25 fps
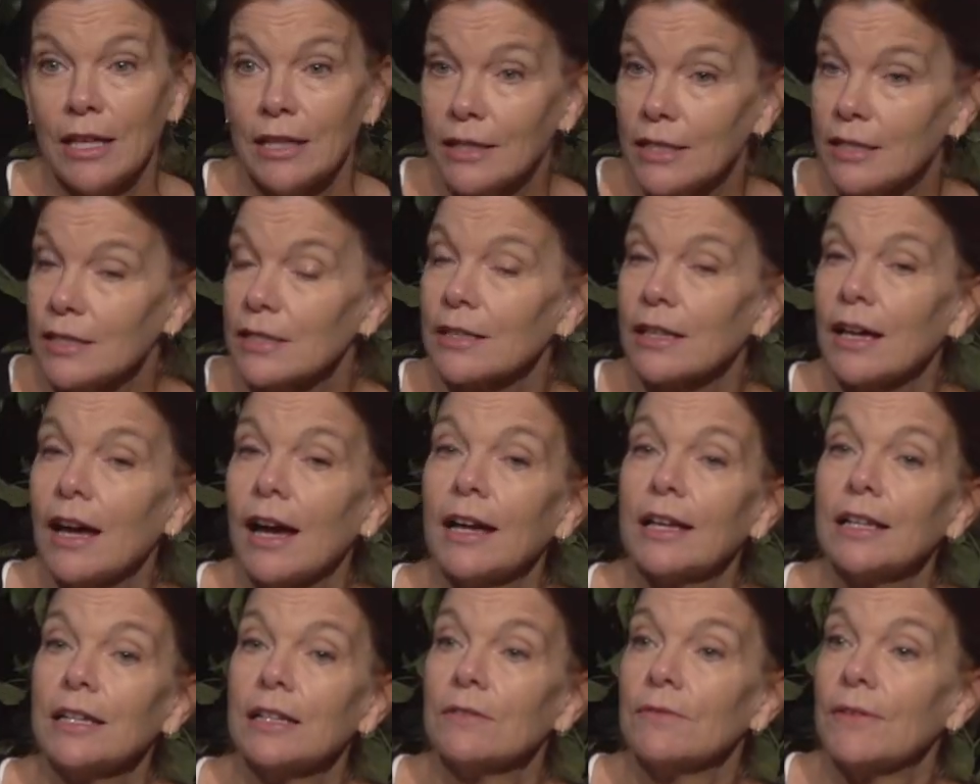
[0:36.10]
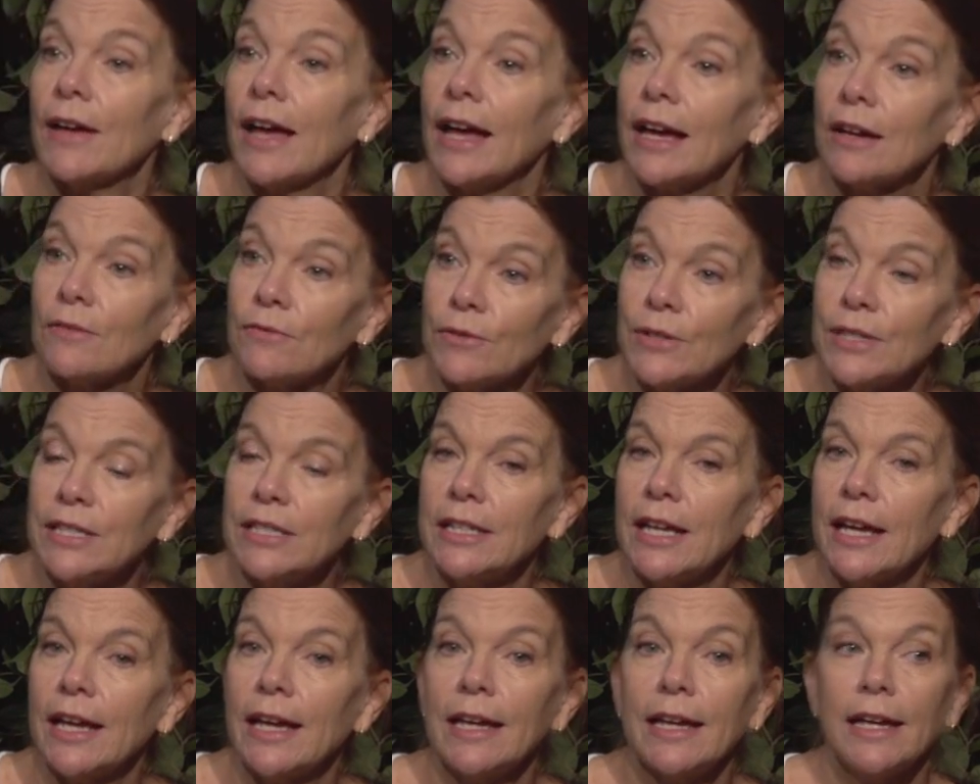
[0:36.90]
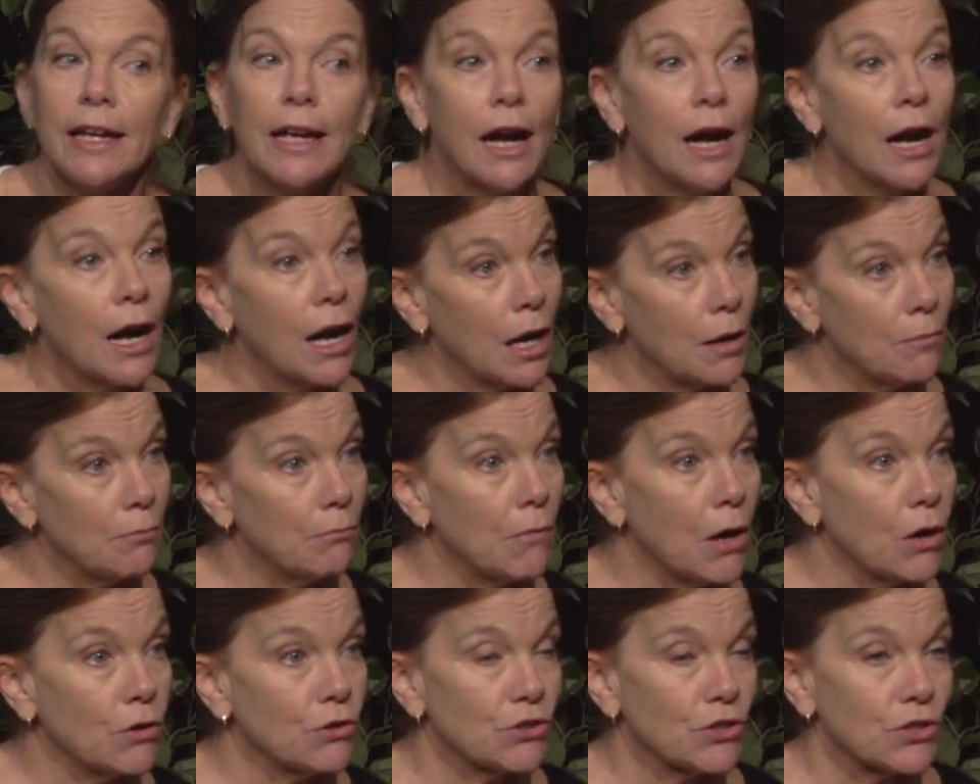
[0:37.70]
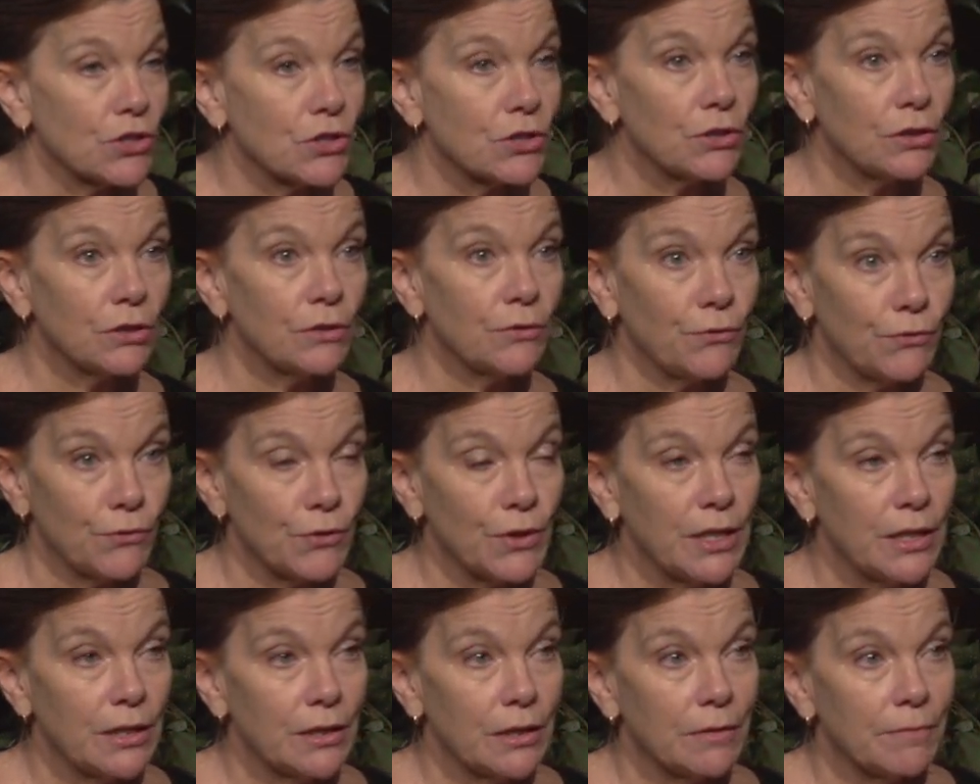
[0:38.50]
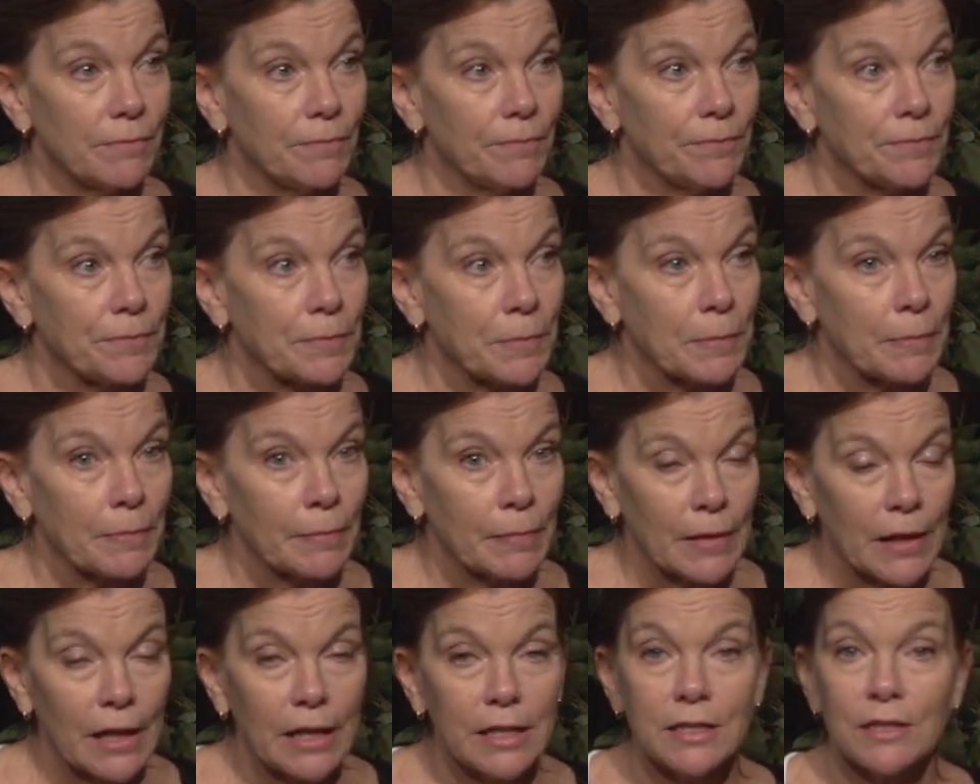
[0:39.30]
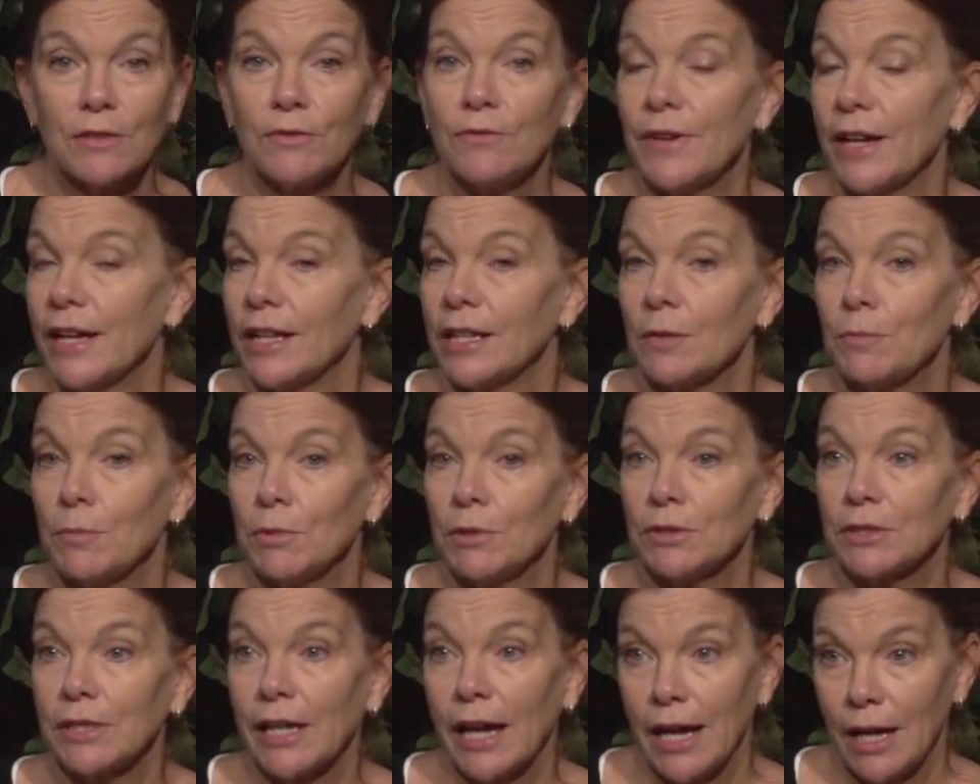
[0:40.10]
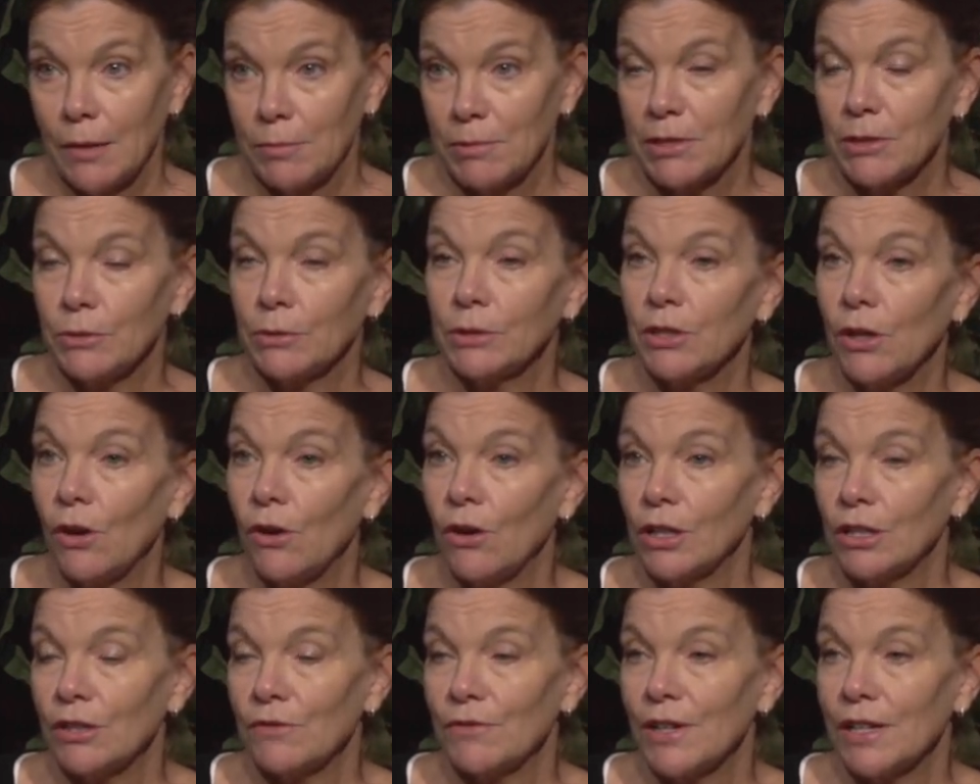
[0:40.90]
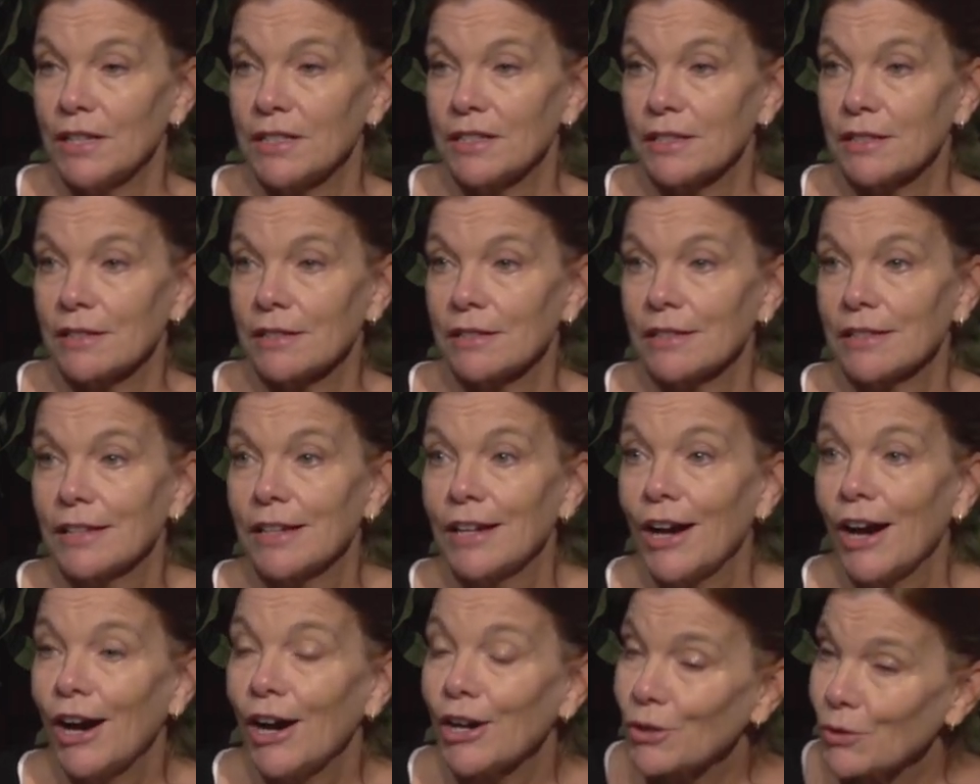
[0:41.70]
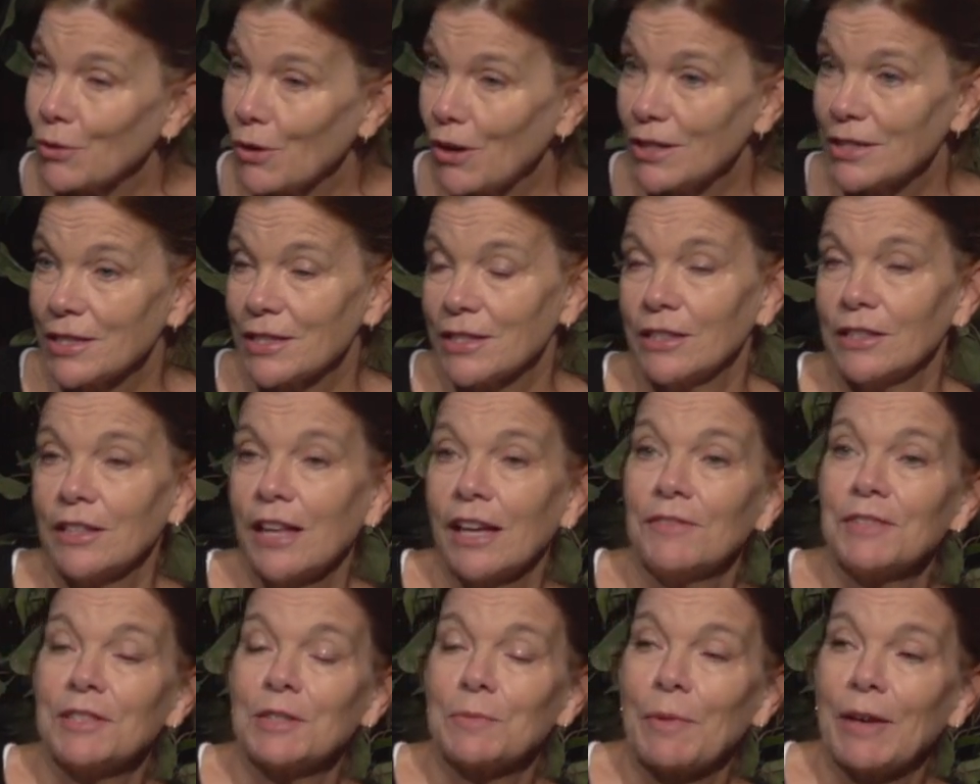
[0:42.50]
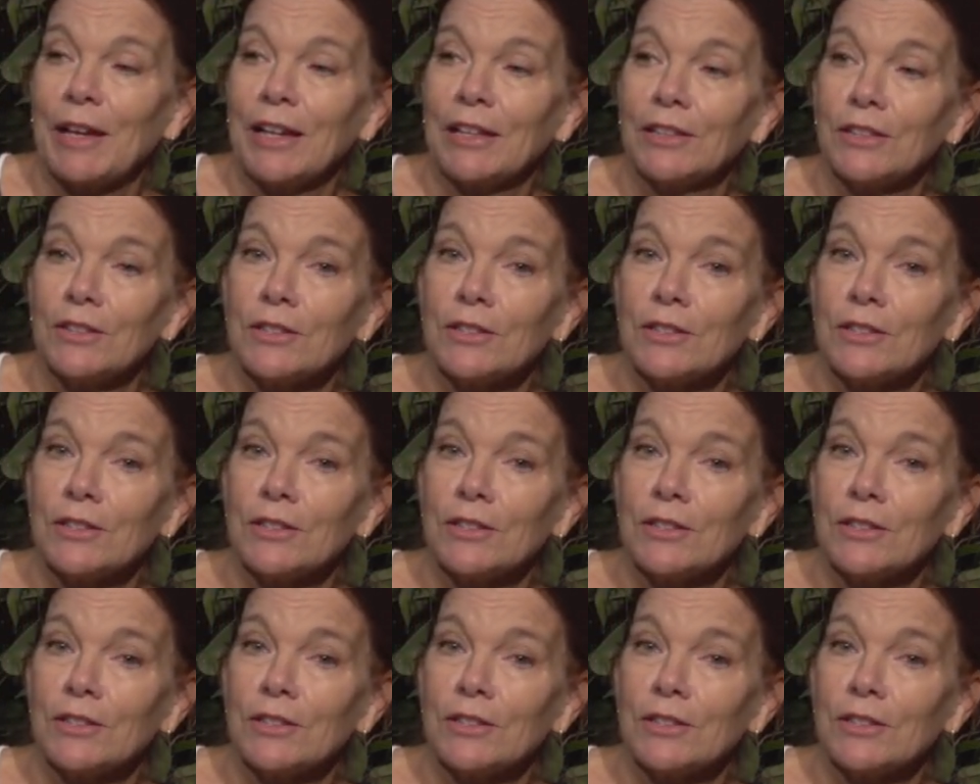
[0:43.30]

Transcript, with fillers: This kind of everyday emotional freedom is available to absolutely all of us across the lifespan.